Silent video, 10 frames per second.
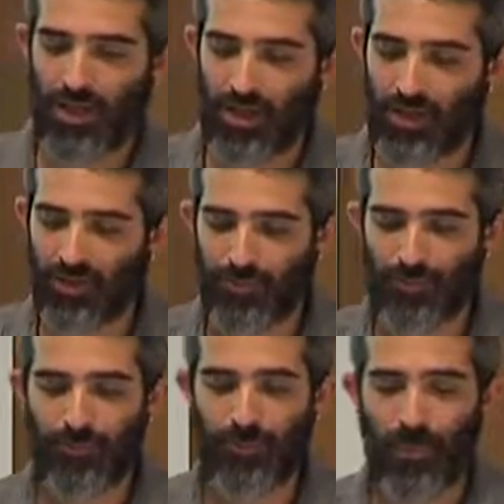
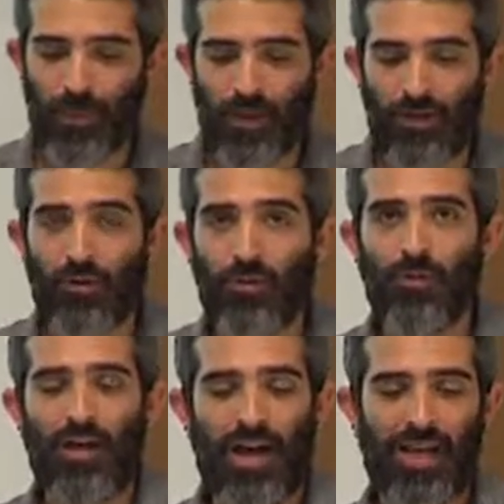Um,
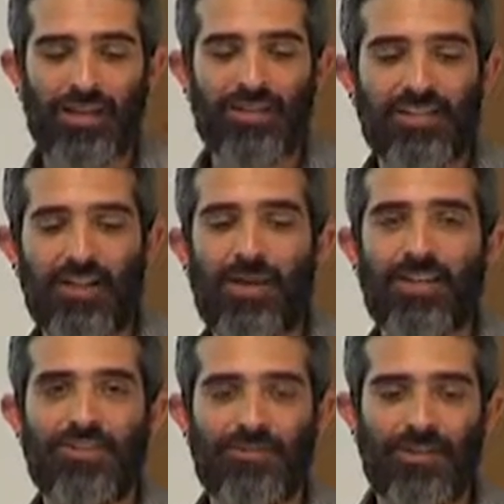so I like to send
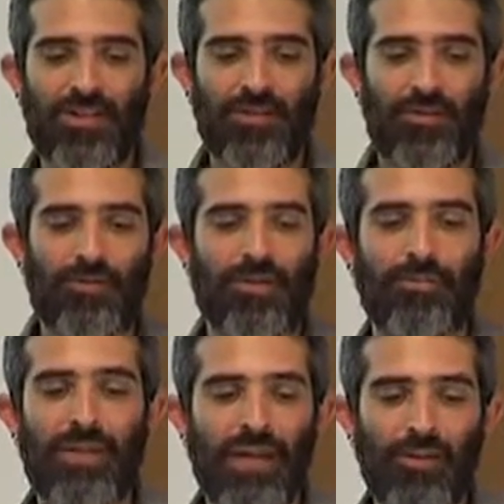patches via, via
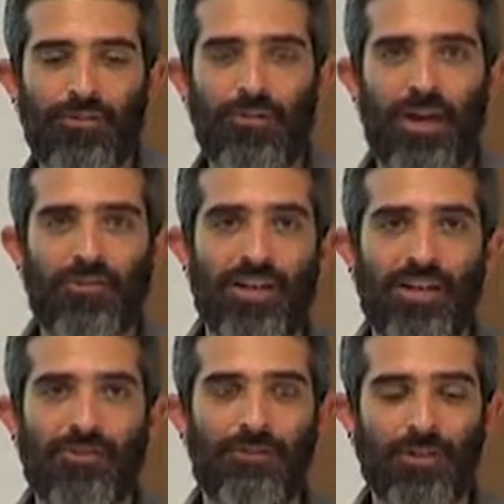mail, so I try
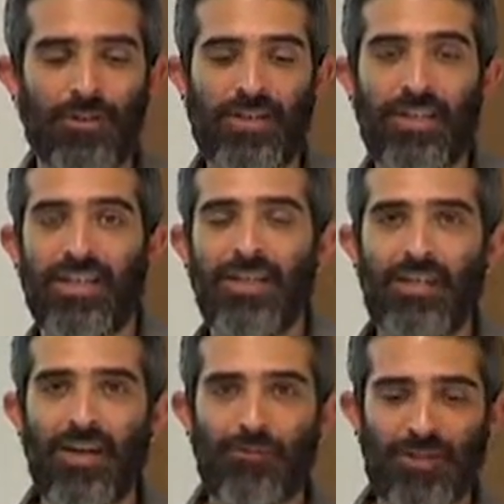to configure Git
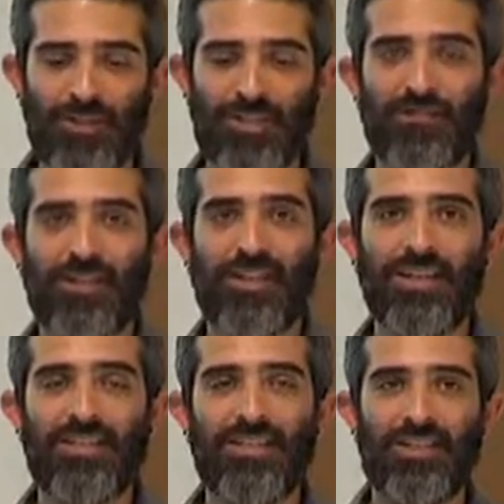email, which makes it really
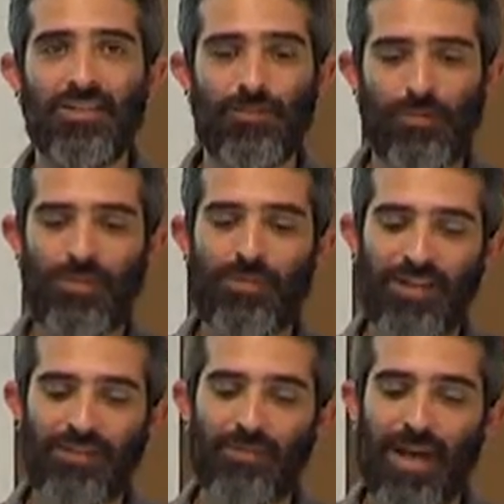easy to just push
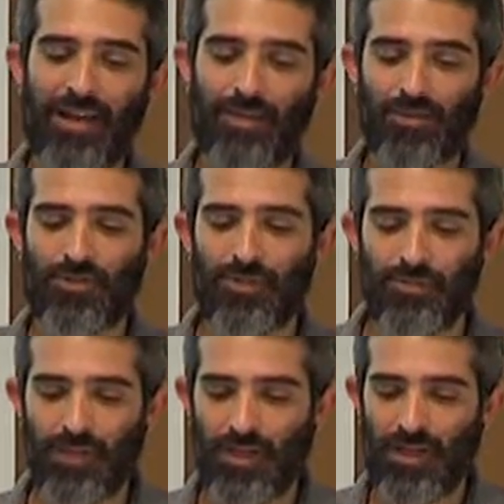patches back
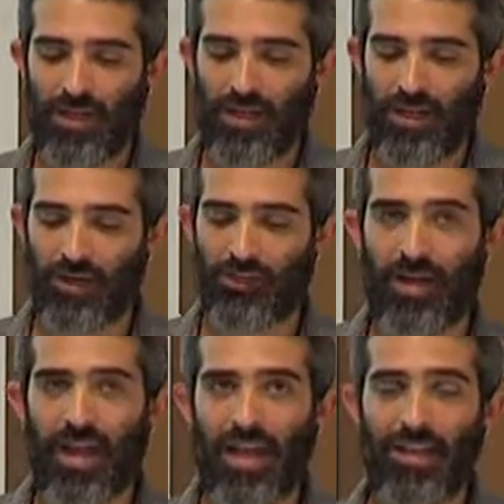upstream. Um,
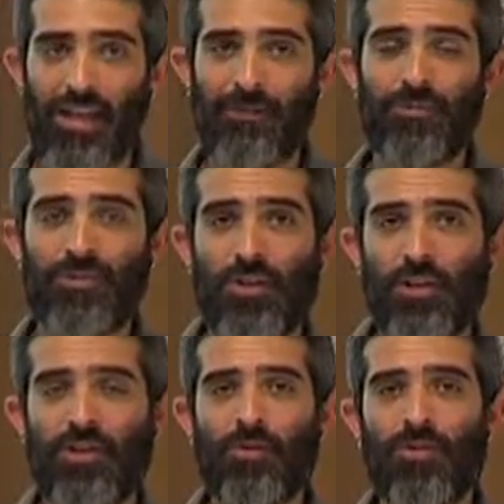I, if I'm
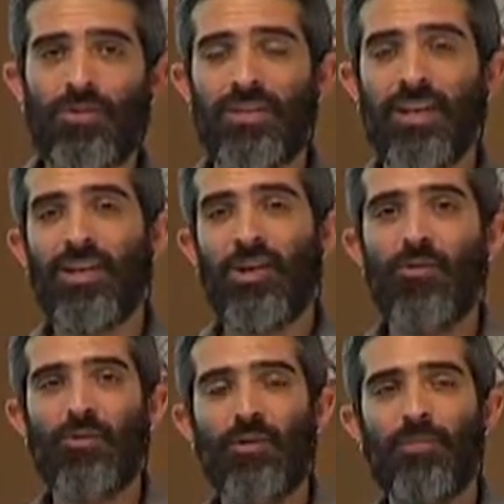starting a taking
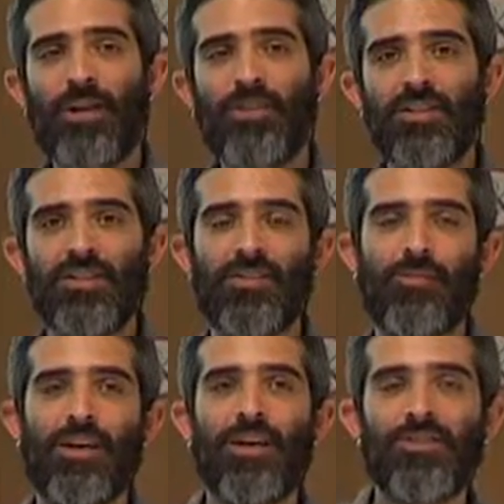over a project that
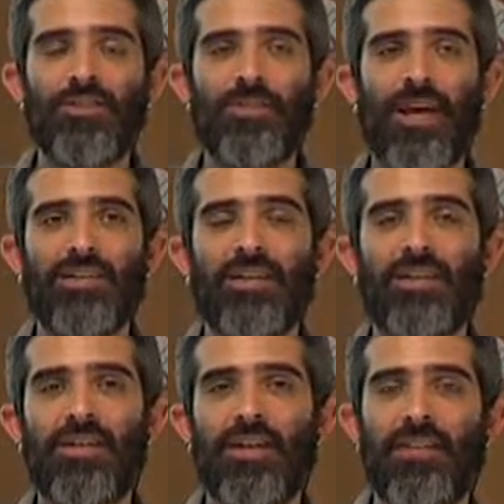somebody else has passed
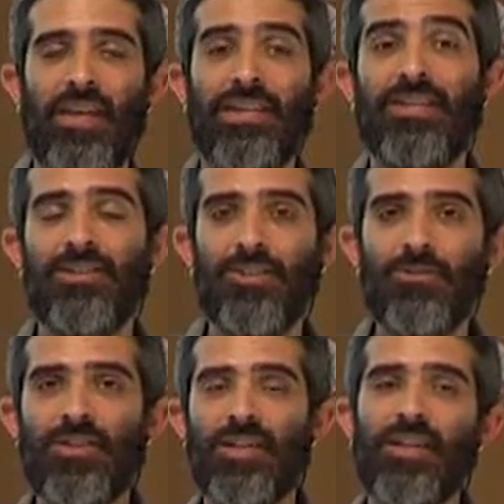on and they didn't
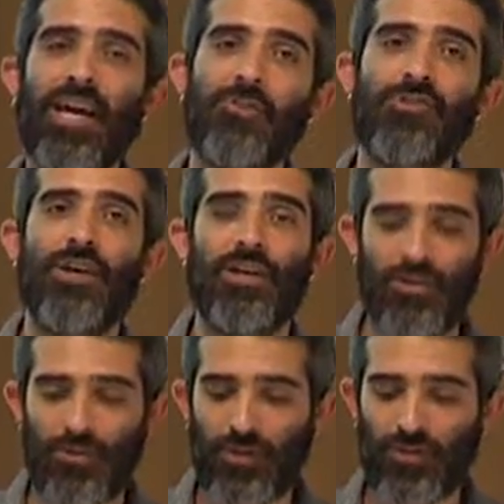use Git, I will try to
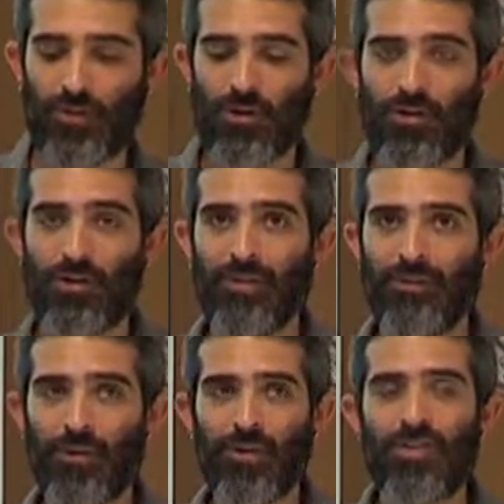do historical
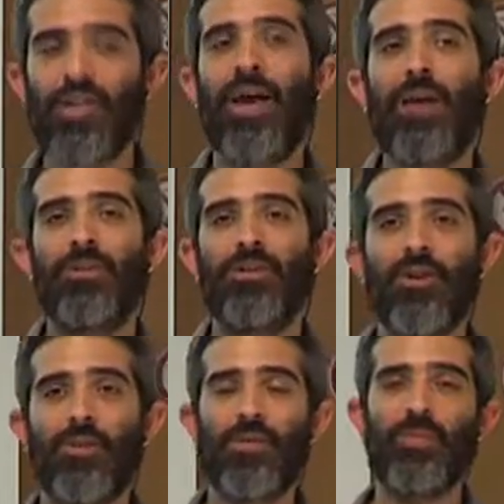imports. I'm happy to
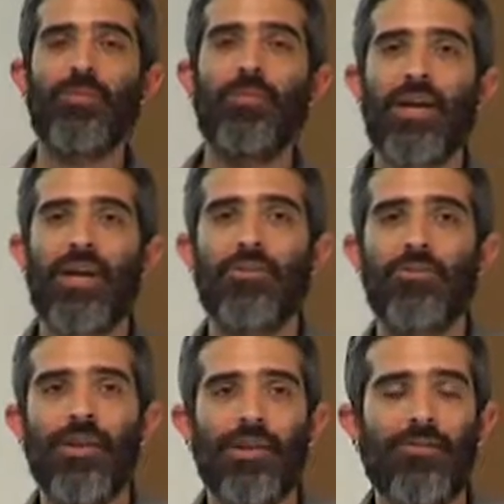talk with people about how to
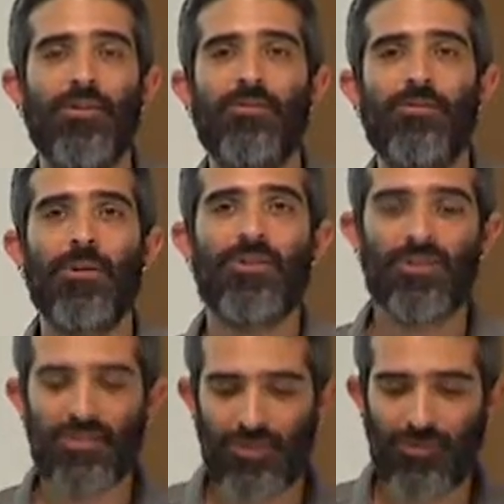do that. If you have
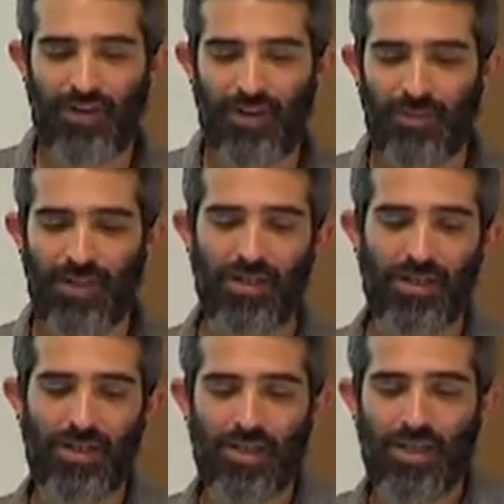questions, come find me.
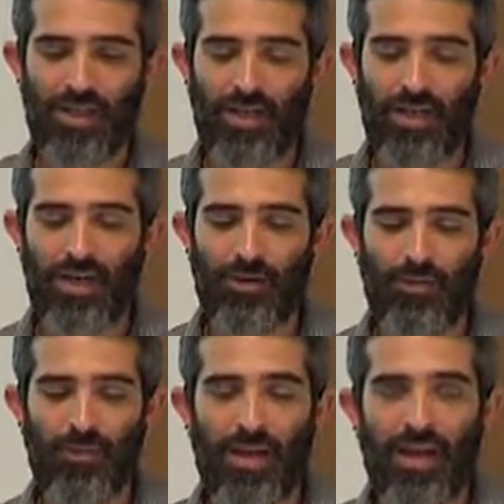
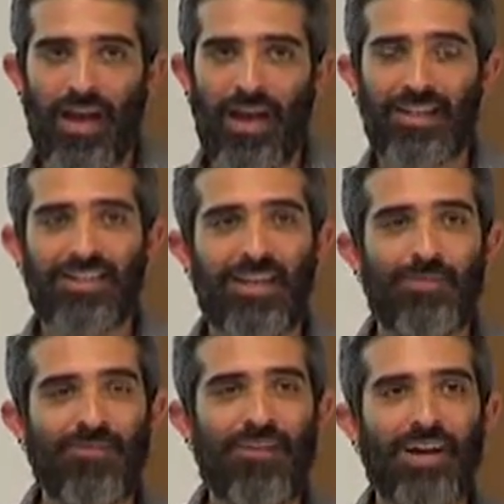Um, I like to keep
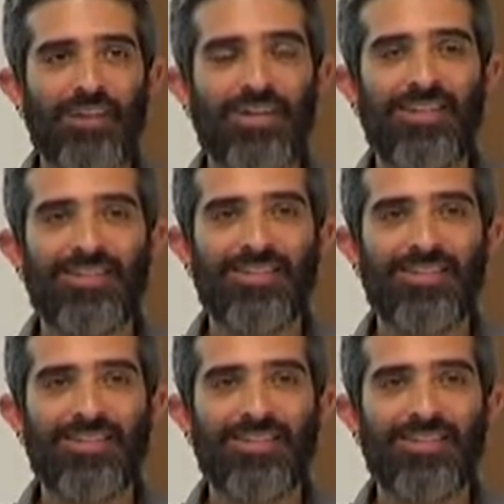my files nice and